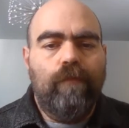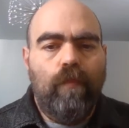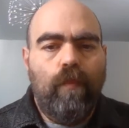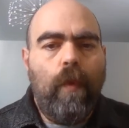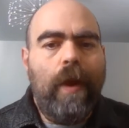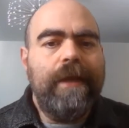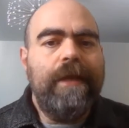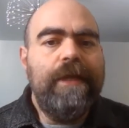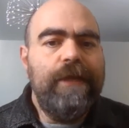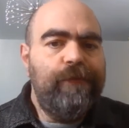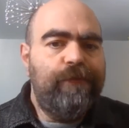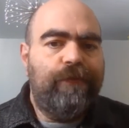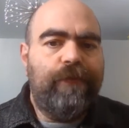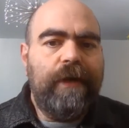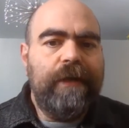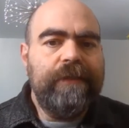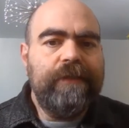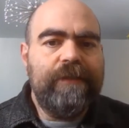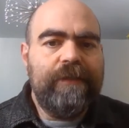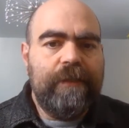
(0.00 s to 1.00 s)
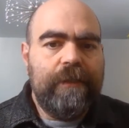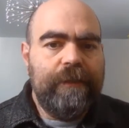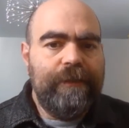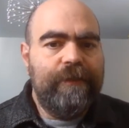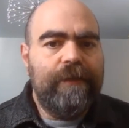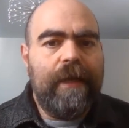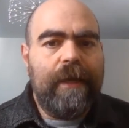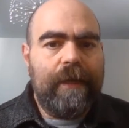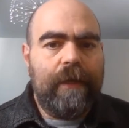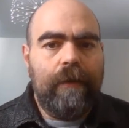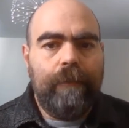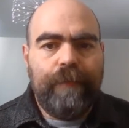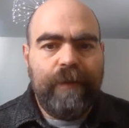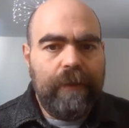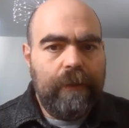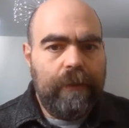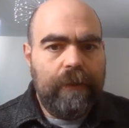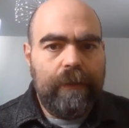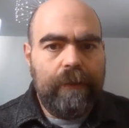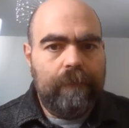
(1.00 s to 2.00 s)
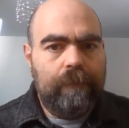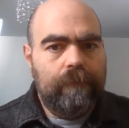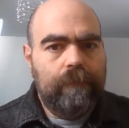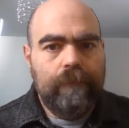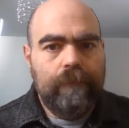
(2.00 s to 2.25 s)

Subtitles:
when he fights, he's not going to be.